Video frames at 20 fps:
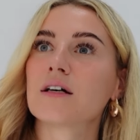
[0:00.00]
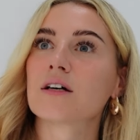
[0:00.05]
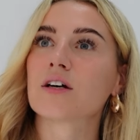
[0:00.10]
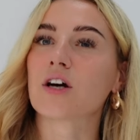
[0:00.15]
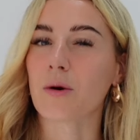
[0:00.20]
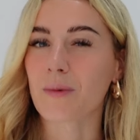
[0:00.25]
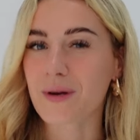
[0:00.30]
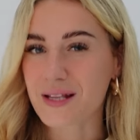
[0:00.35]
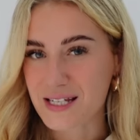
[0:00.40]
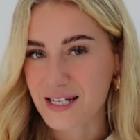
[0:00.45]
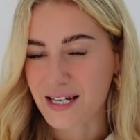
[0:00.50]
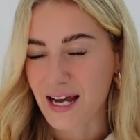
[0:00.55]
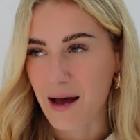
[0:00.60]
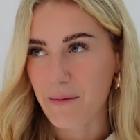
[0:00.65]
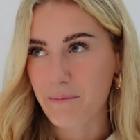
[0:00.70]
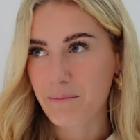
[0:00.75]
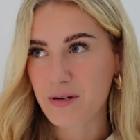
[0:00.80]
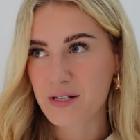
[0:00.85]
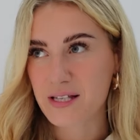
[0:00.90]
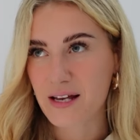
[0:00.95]
going to
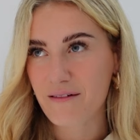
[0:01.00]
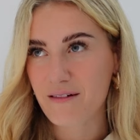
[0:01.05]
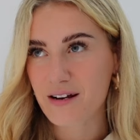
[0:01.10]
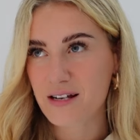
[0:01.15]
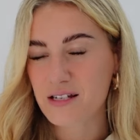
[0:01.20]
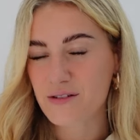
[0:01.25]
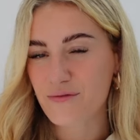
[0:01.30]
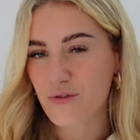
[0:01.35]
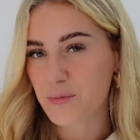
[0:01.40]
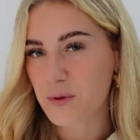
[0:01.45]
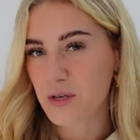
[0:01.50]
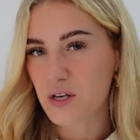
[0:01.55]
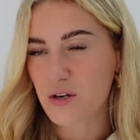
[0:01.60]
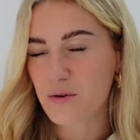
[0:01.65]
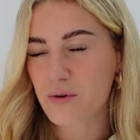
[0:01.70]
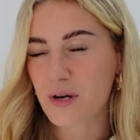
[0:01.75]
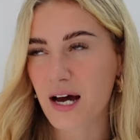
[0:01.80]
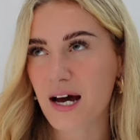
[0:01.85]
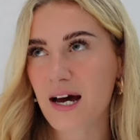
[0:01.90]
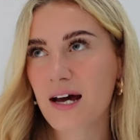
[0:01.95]
camp as there is from the
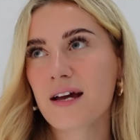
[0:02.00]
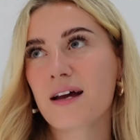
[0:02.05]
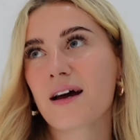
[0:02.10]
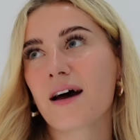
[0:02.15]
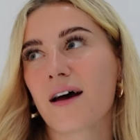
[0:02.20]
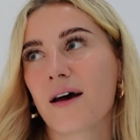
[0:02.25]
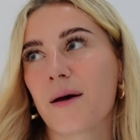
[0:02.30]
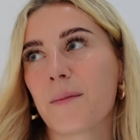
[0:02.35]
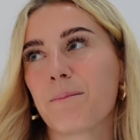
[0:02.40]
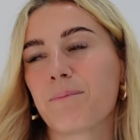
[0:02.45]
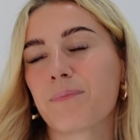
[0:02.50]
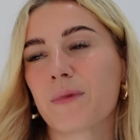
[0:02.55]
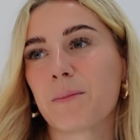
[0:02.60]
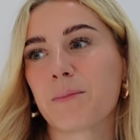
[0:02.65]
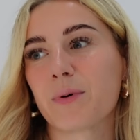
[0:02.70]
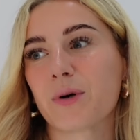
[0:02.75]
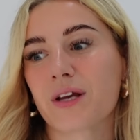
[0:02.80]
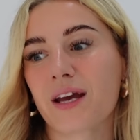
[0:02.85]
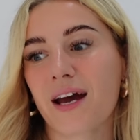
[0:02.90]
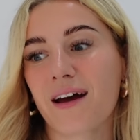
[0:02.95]
U K. Um,
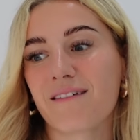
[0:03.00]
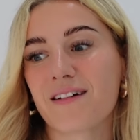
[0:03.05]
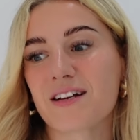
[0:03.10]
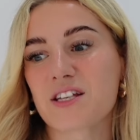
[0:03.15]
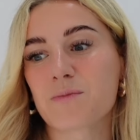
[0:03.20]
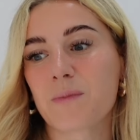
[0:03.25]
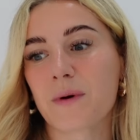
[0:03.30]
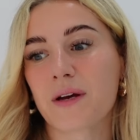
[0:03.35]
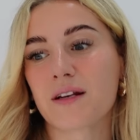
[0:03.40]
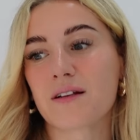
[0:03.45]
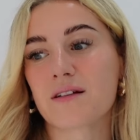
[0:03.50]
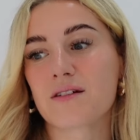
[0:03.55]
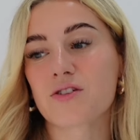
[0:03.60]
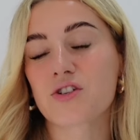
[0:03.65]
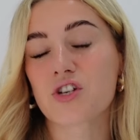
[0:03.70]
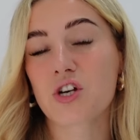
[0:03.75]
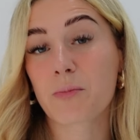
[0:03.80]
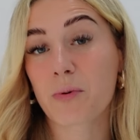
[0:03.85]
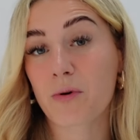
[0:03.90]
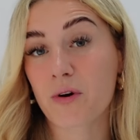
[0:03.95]
but yeah, it's been
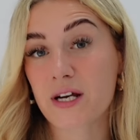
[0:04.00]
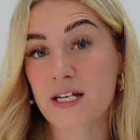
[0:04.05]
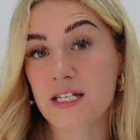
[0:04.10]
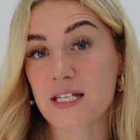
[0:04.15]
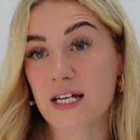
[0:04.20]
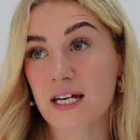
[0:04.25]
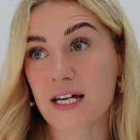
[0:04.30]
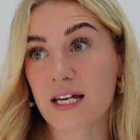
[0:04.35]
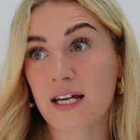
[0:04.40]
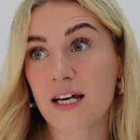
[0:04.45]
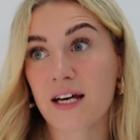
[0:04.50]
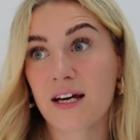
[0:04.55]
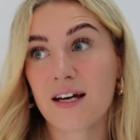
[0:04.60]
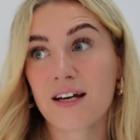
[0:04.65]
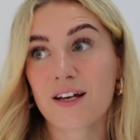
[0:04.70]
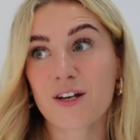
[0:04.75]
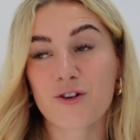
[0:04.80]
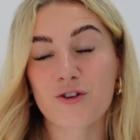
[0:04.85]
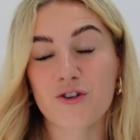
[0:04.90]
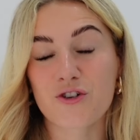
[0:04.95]
super easy.
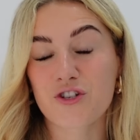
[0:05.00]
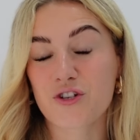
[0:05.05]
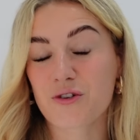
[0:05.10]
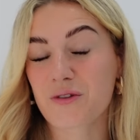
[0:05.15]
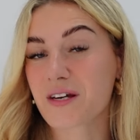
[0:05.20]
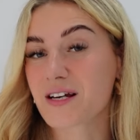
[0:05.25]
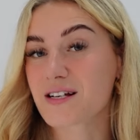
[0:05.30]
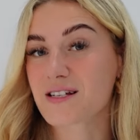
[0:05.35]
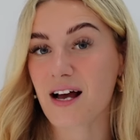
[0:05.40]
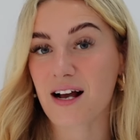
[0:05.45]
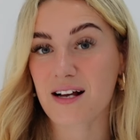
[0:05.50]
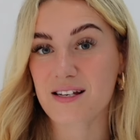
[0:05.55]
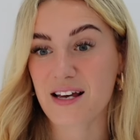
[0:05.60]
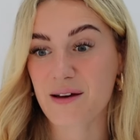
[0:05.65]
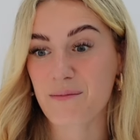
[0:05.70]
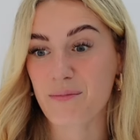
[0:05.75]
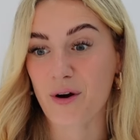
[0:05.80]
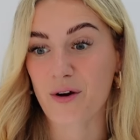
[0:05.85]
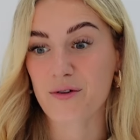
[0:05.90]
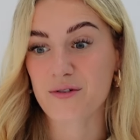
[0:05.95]
You just do the exact
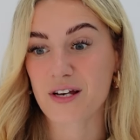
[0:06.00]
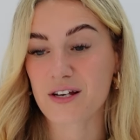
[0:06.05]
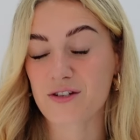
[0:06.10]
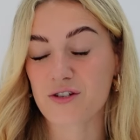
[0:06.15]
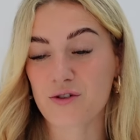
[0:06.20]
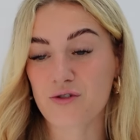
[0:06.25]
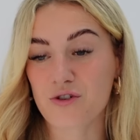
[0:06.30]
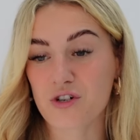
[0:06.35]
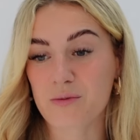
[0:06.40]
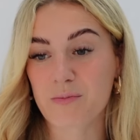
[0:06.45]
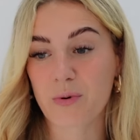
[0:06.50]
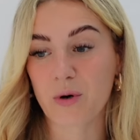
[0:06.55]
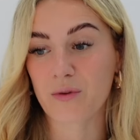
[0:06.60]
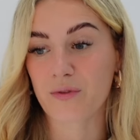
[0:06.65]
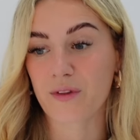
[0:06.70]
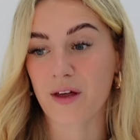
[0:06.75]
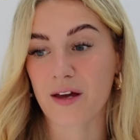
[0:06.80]
same process. You just put